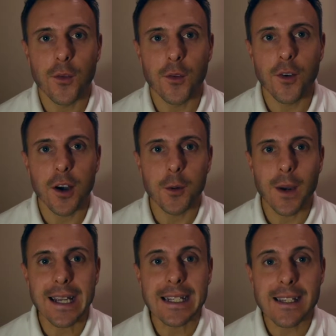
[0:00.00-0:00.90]
Final
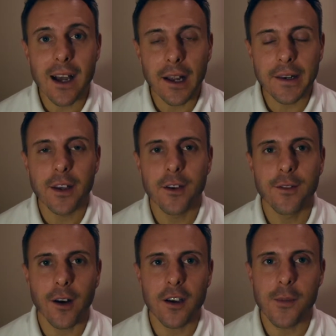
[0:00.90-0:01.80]
week done.
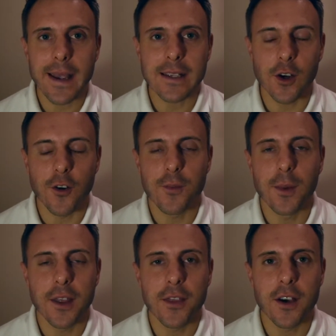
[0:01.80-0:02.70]
5 weeks of
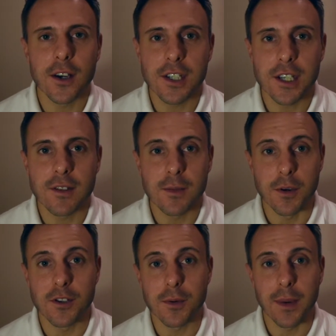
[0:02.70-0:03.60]
my third year
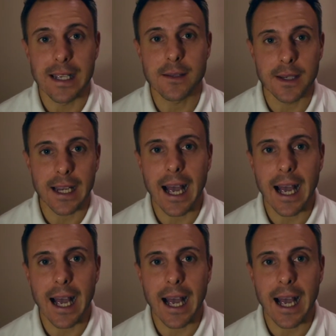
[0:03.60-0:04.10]
respiratory placement